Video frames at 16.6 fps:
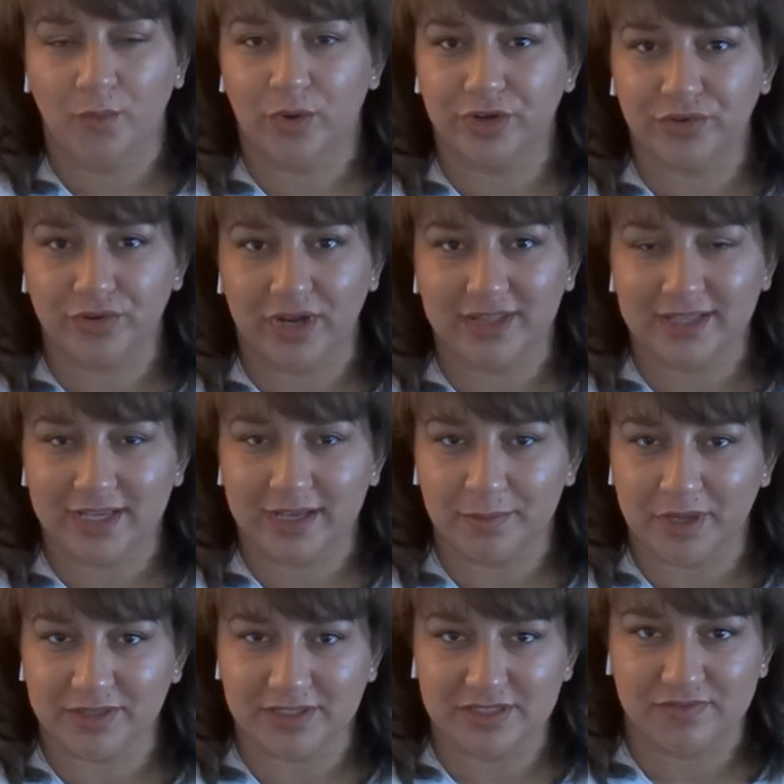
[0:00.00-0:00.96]
One great thing
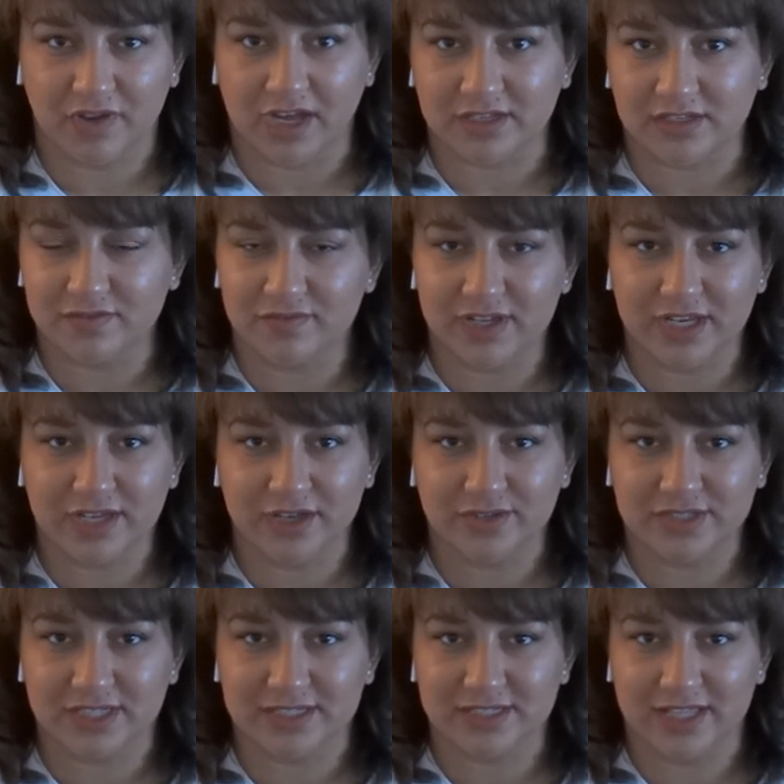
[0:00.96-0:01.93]
about these Voctave
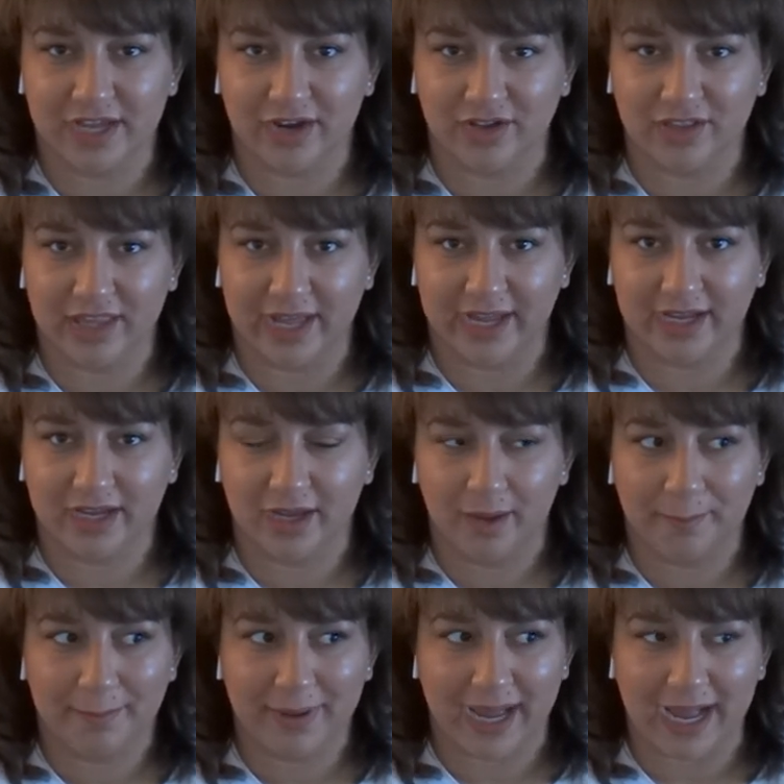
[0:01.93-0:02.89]
videos is they are like
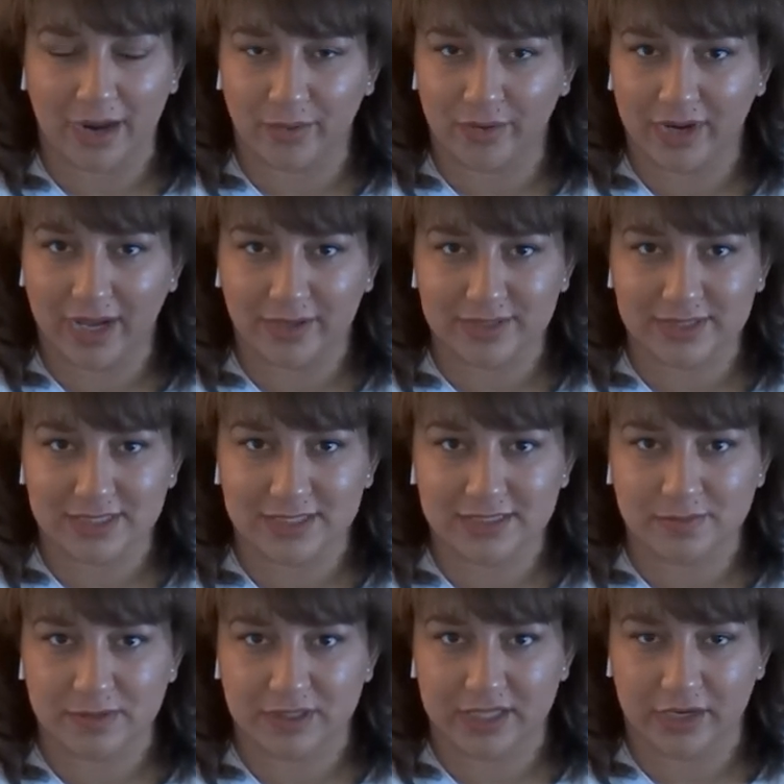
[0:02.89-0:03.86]

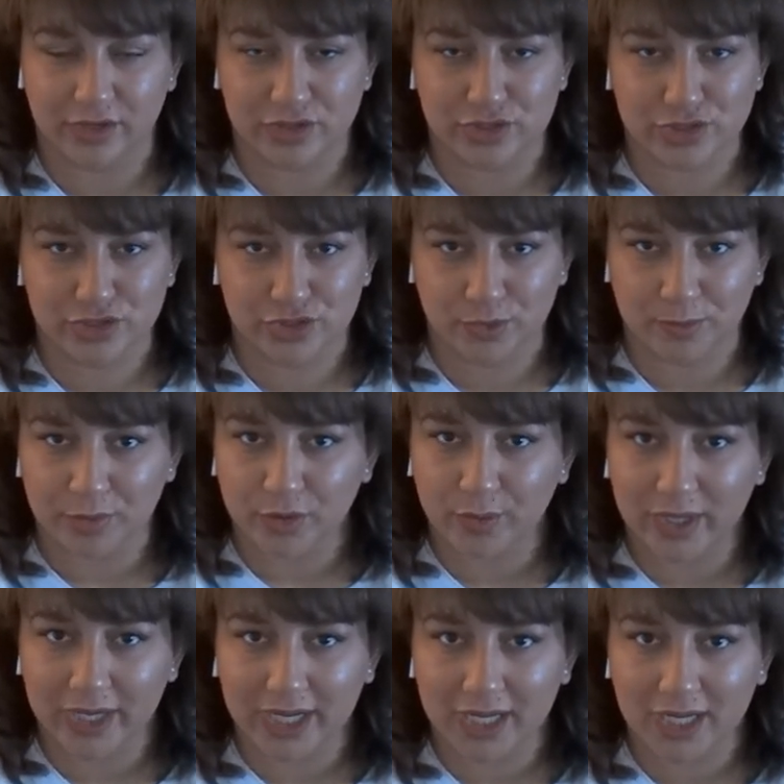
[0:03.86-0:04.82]
powerhouses, but they are super
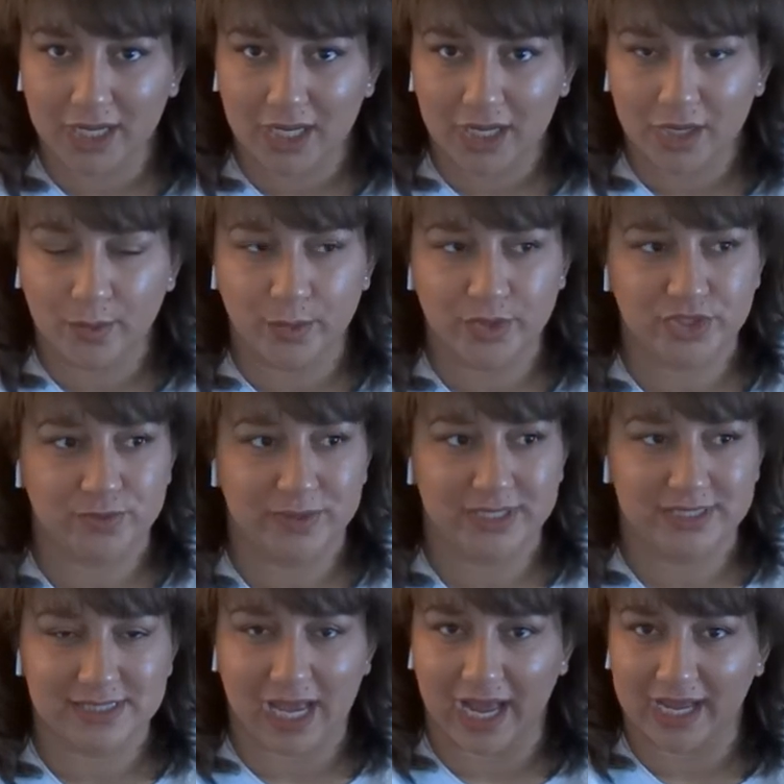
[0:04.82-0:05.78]
quick, which
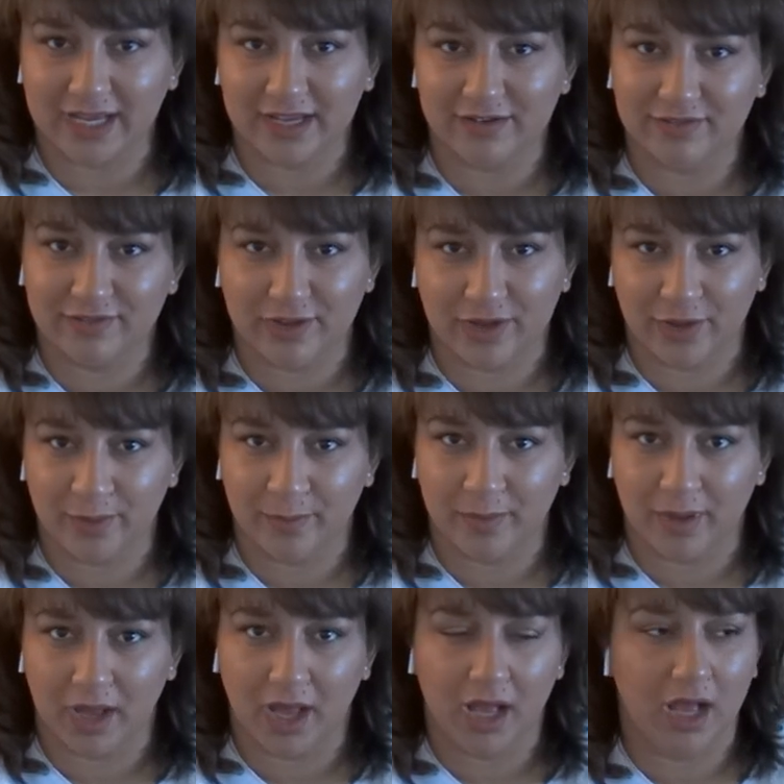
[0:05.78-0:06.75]
means I can
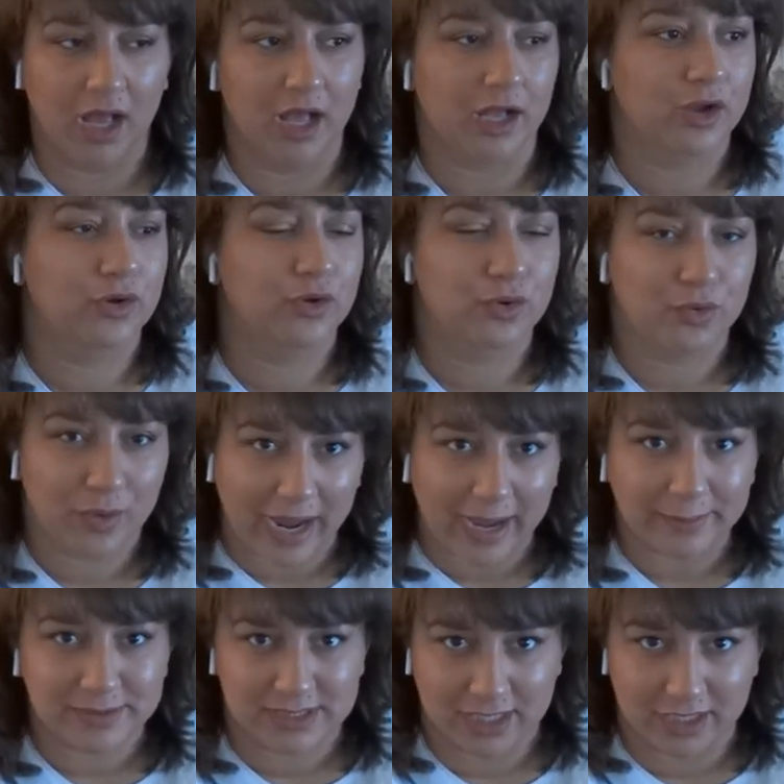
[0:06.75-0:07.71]
film a
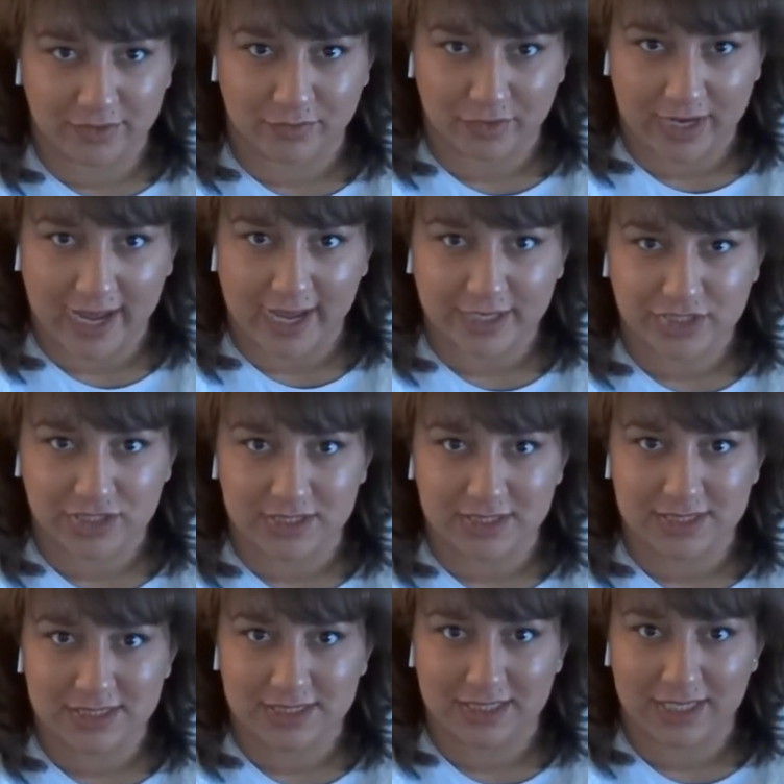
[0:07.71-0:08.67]
crap ton of
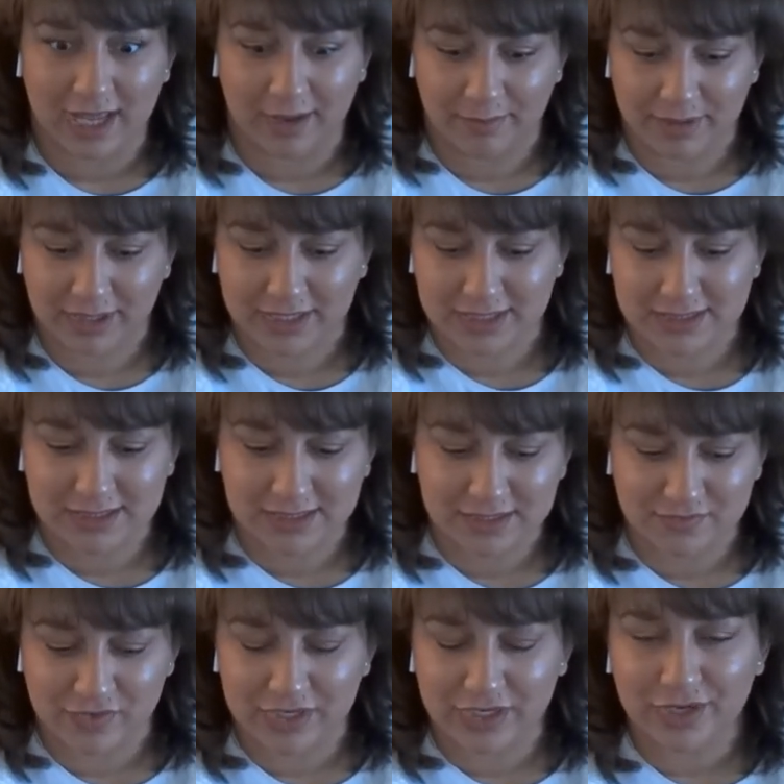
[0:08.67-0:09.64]
reactions today because
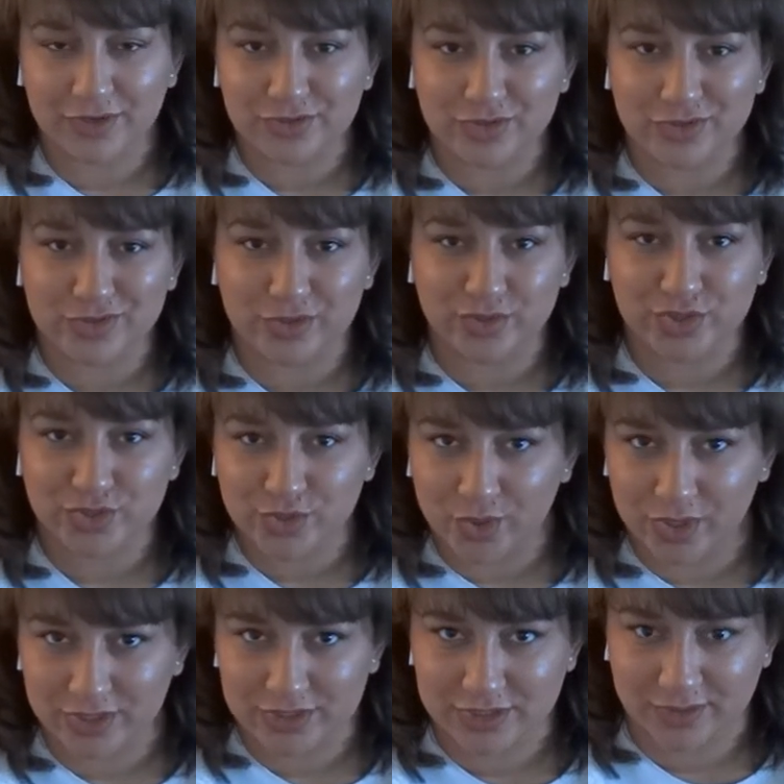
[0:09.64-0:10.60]
these videos are so
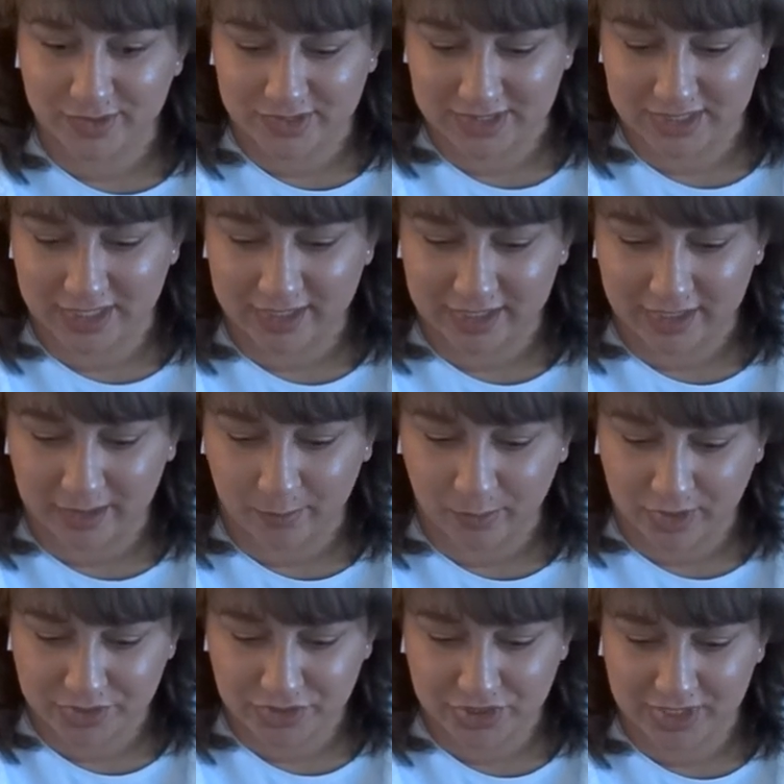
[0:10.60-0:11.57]
short. So it's not like I'm
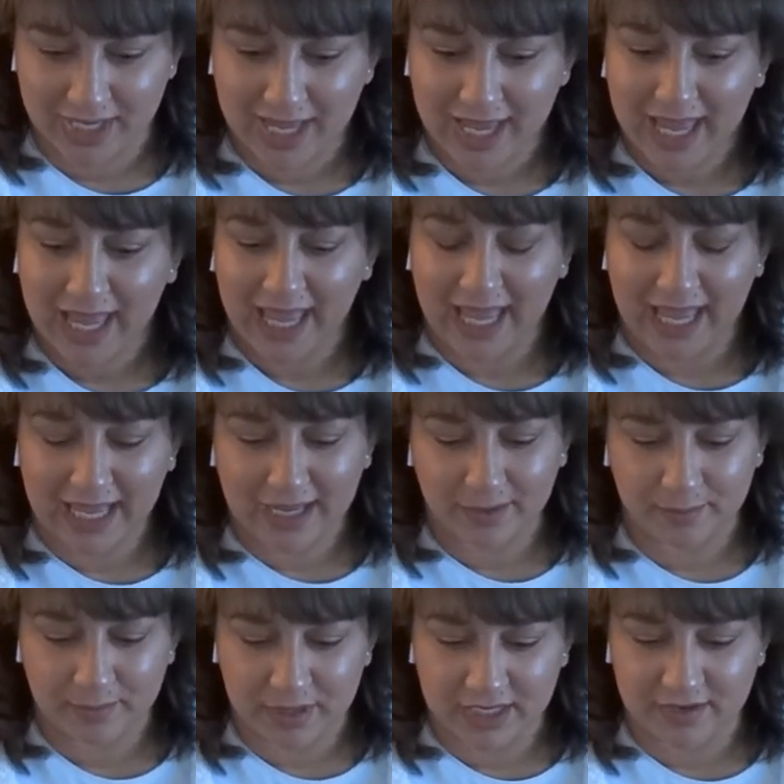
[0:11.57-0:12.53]
watching
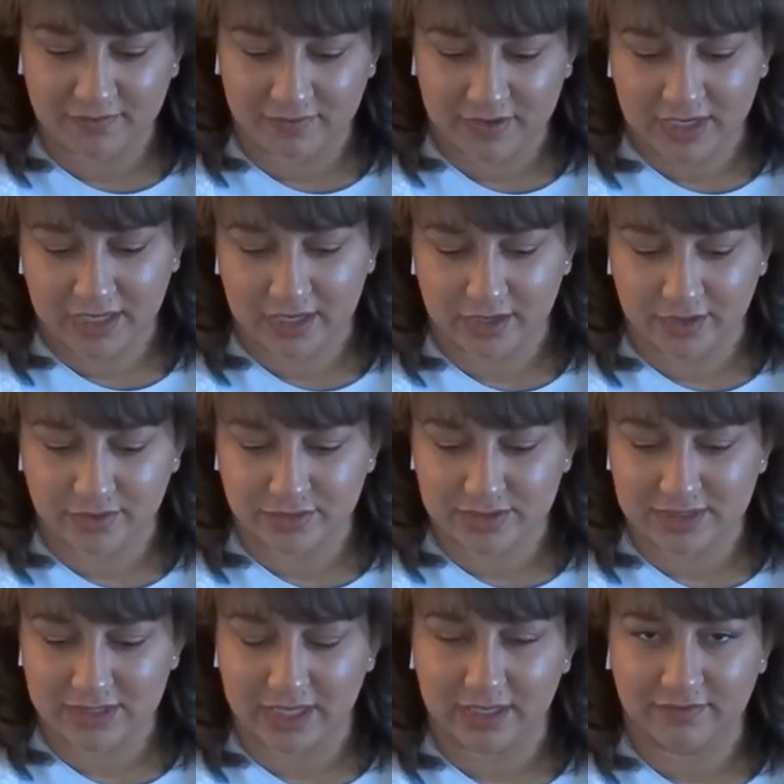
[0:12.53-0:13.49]
eight minute
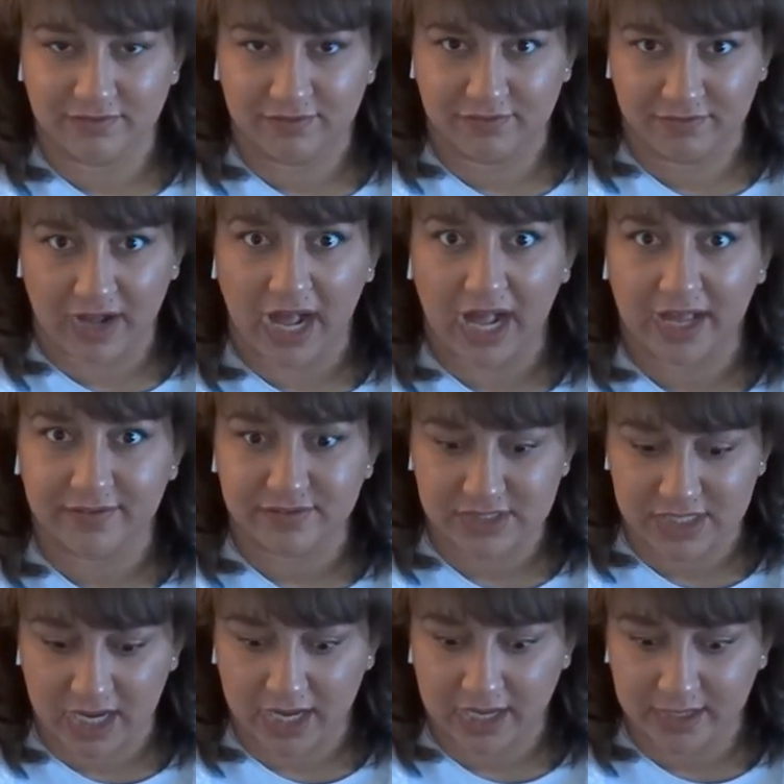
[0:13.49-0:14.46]
videos like five
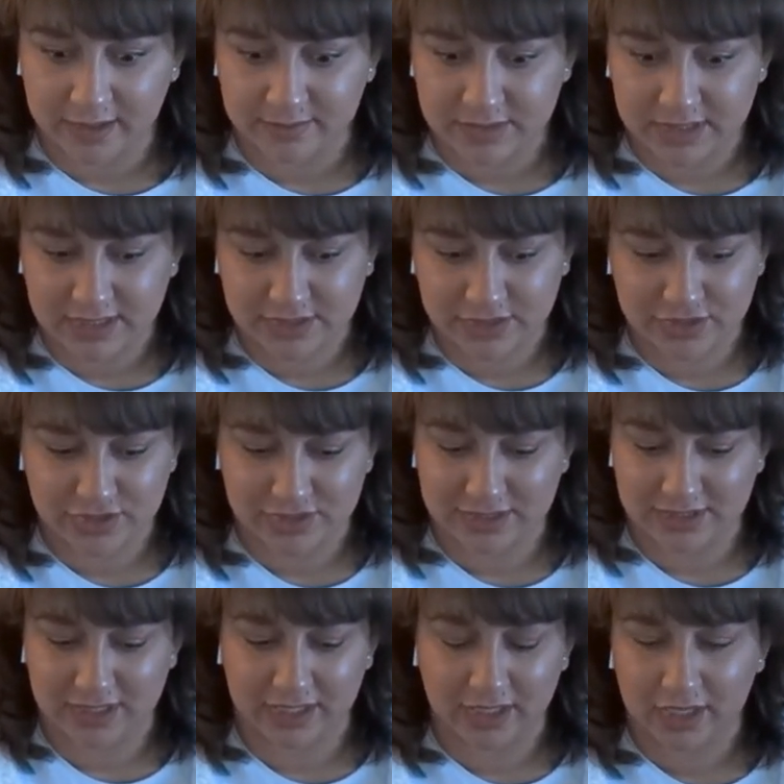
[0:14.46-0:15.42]
times. It's
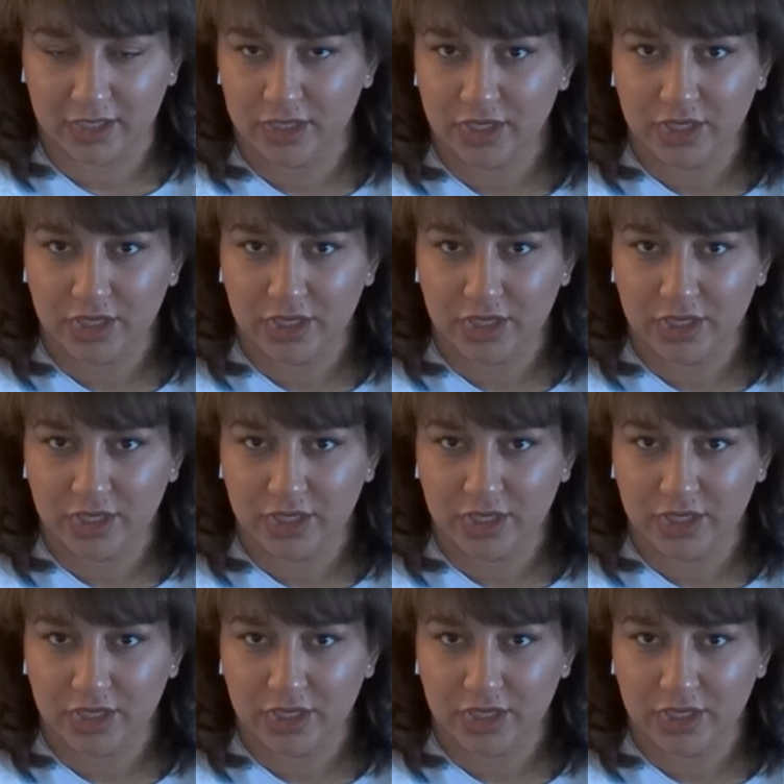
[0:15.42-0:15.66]
just like